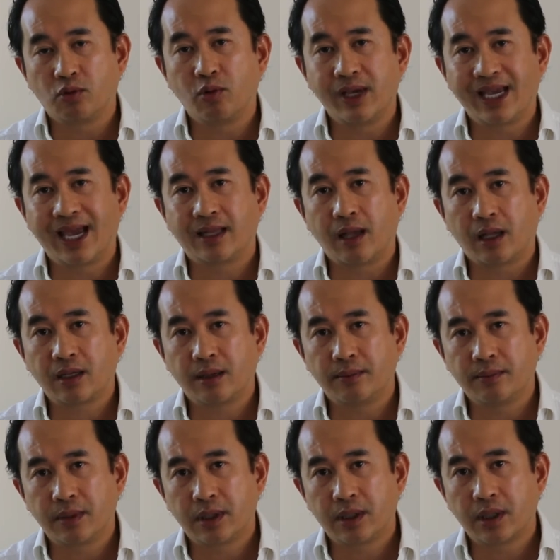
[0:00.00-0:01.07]
cannot
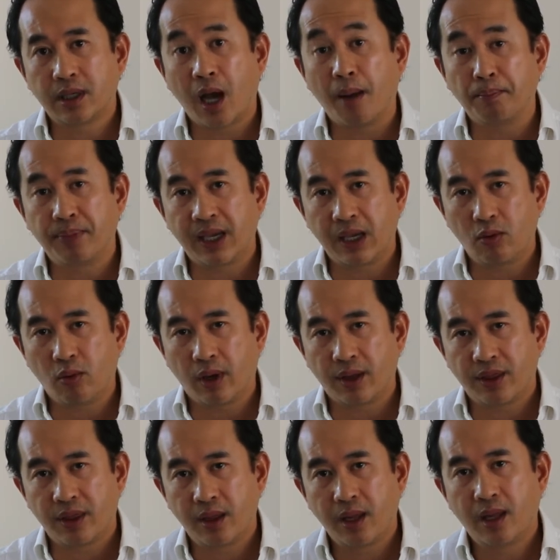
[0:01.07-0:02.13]
compete
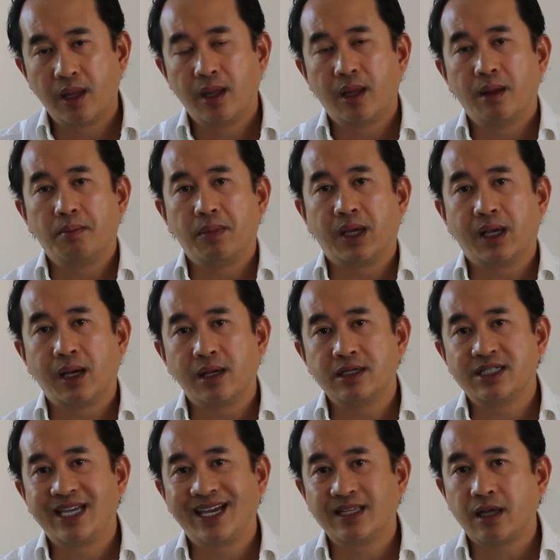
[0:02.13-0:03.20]
with, because
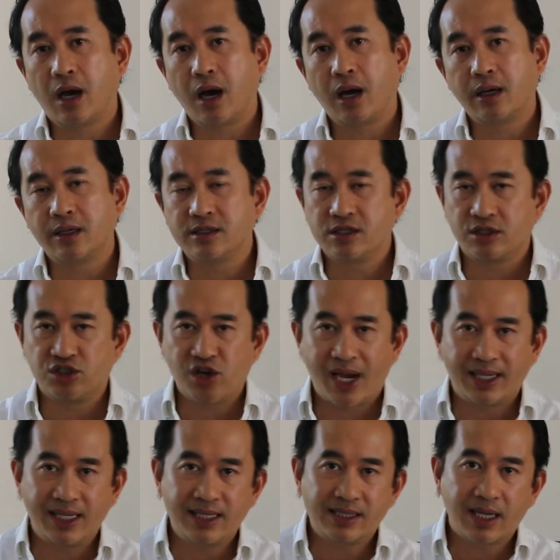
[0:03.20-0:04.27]
TikTok is a
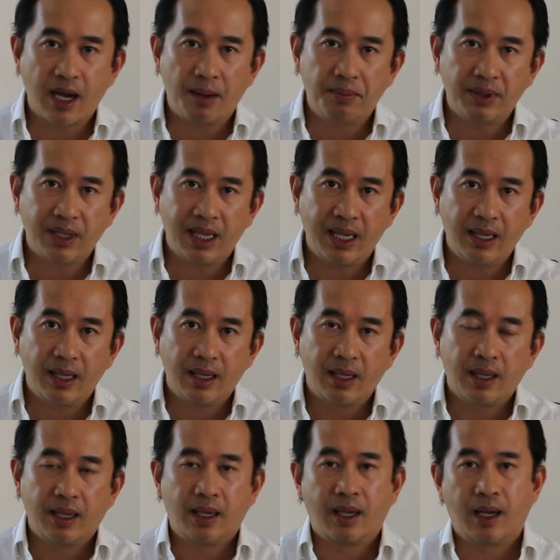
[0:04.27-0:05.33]
Chinese company
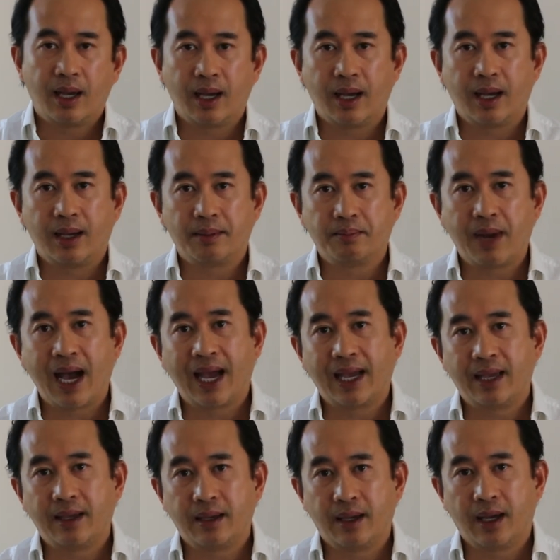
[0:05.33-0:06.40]

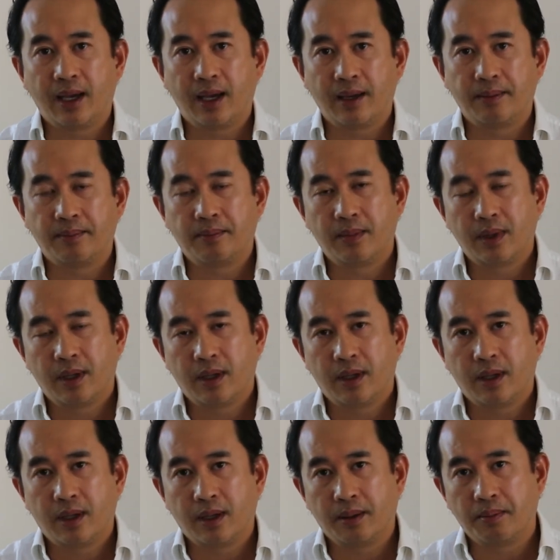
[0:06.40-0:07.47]
by
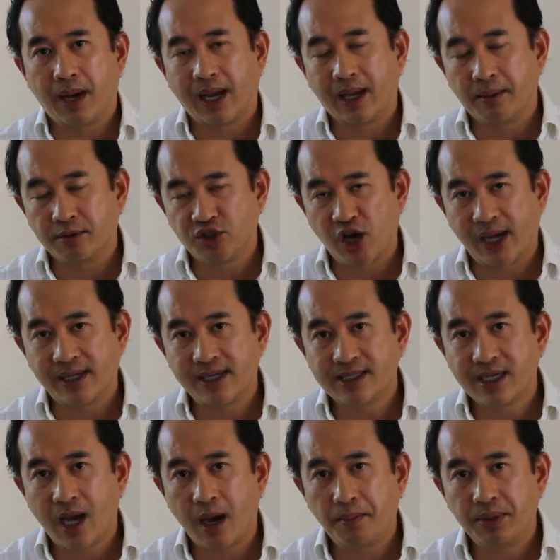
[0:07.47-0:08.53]
Chinese
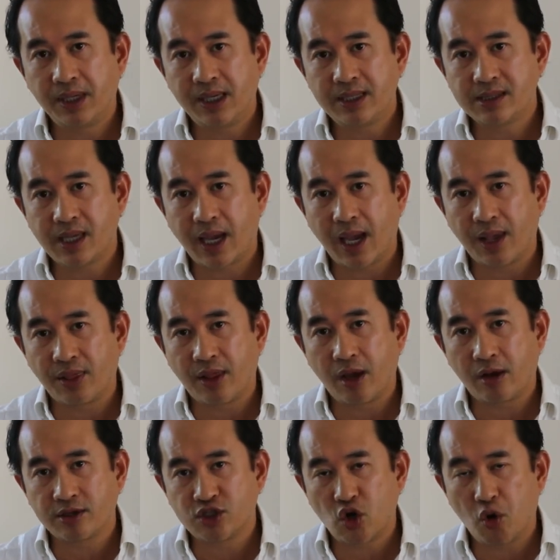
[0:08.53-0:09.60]
companies, and they
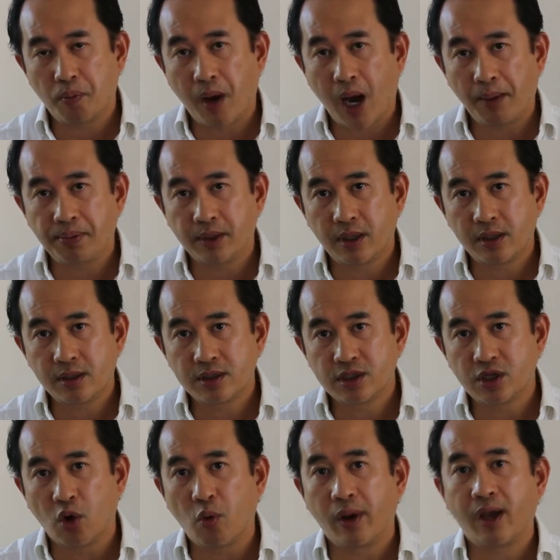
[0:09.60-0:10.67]
are so popular,
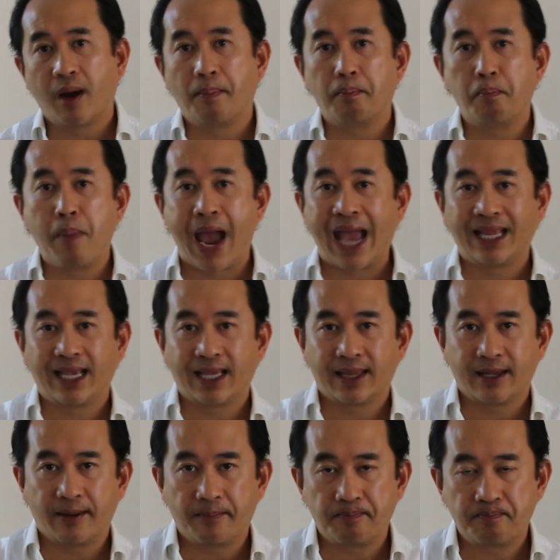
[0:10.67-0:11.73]
so we are banning
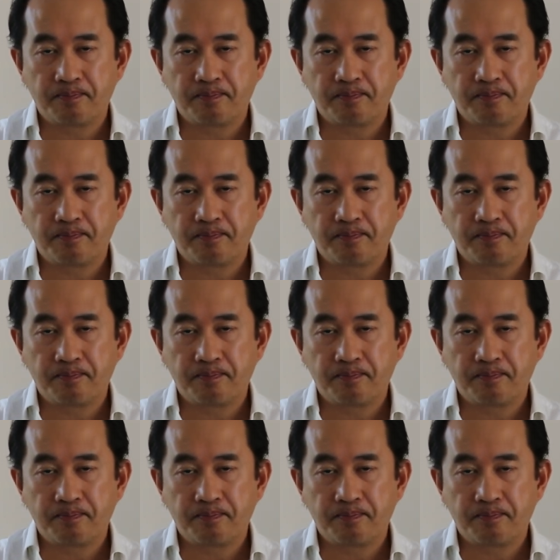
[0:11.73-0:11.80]
them.